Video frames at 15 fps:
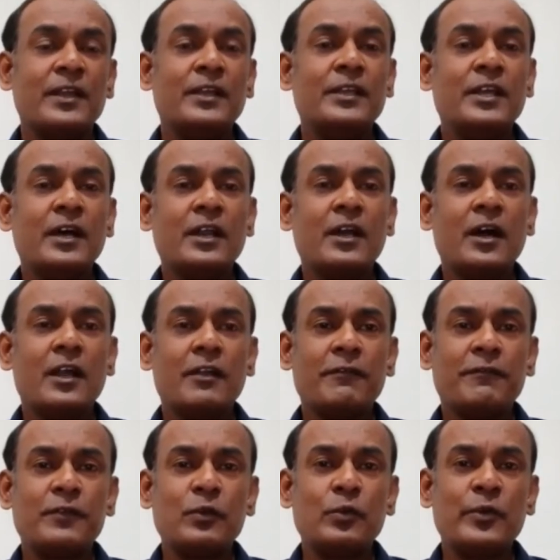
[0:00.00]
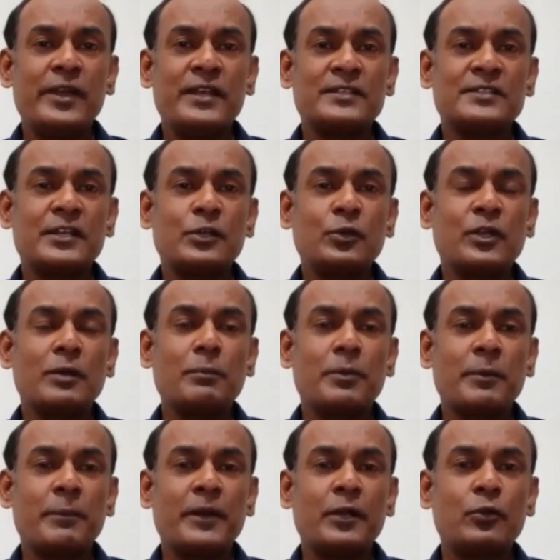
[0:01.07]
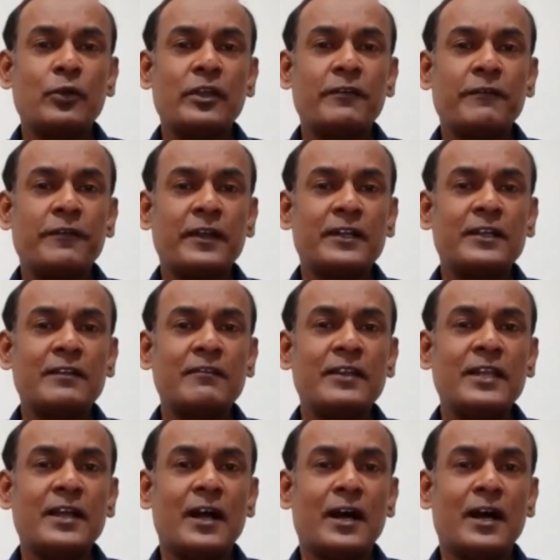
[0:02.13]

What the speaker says: Here are a few ways that you can prepare to effectively